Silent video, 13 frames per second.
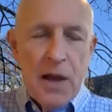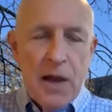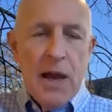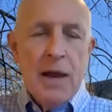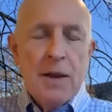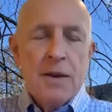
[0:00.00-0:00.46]

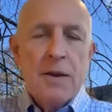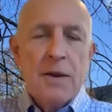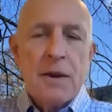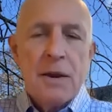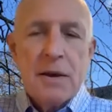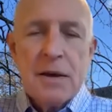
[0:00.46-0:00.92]

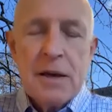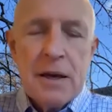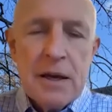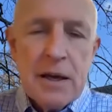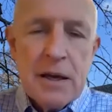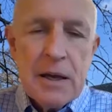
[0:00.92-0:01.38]
And
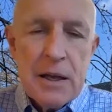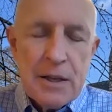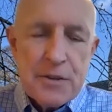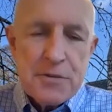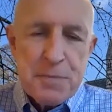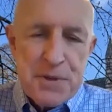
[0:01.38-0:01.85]

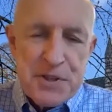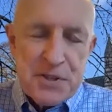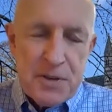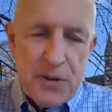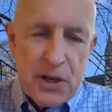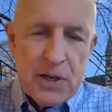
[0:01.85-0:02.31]

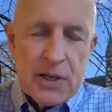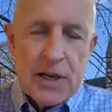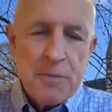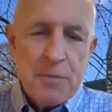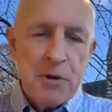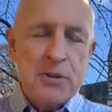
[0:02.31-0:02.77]

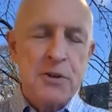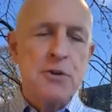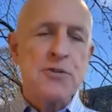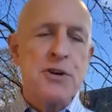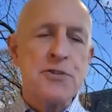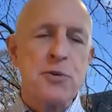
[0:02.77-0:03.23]
specifically, I'm not going to
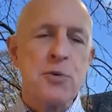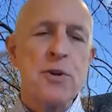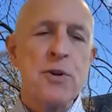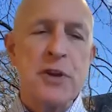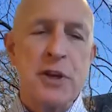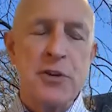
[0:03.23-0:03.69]
address all
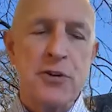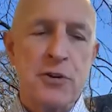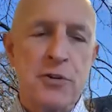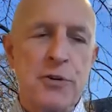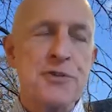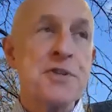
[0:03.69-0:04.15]
the things
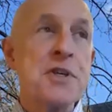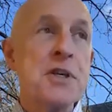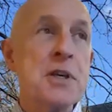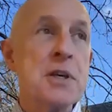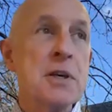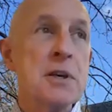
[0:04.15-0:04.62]
that
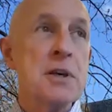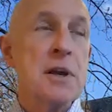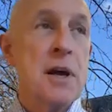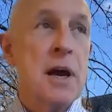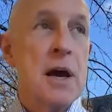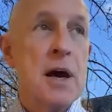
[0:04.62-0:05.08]
Christine
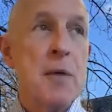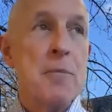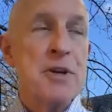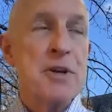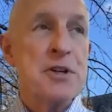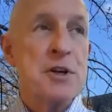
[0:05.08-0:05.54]

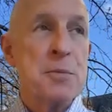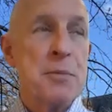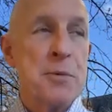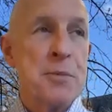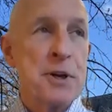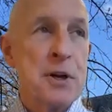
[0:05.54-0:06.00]
mentioned a
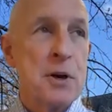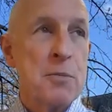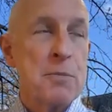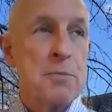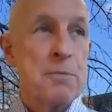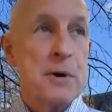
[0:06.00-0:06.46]
moment
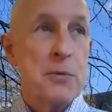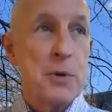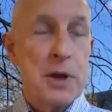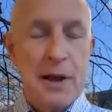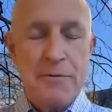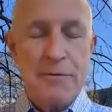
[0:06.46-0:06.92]
ago.
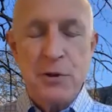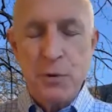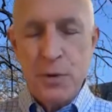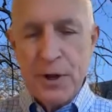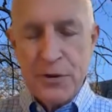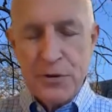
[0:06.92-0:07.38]
We'll have to
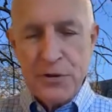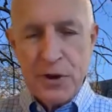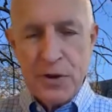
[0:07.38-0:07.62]
do another